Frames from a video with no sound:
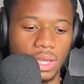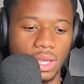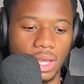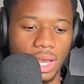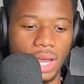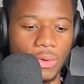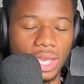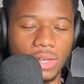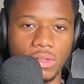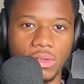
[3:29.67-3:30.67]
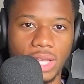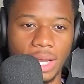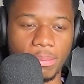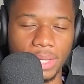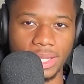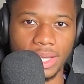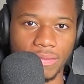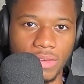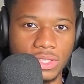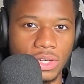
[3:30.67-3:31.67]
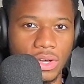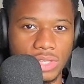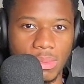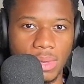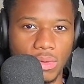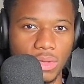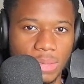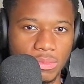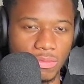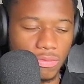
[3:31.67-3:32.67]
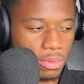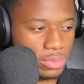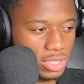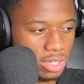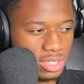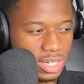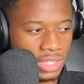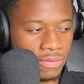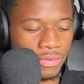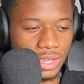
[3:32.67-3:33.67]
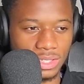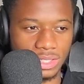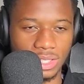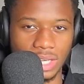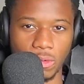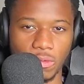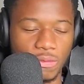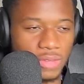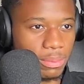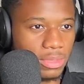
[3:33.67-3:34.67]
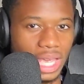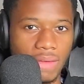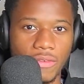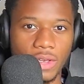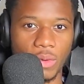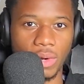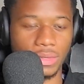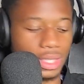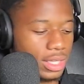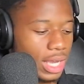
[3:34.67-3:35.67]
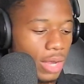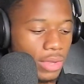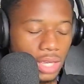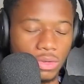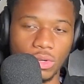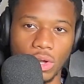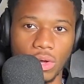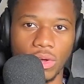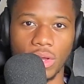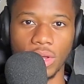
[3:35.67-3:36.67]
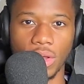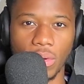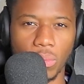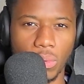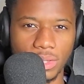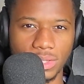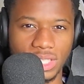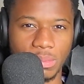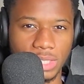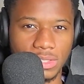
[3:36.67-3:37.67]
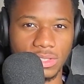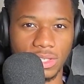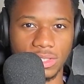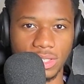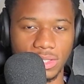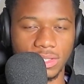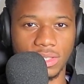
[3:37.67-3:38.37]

How can you look at a player like Victor Osimhen, who came from such adversity and who flipped everything around, and how can you not want these players to succeed?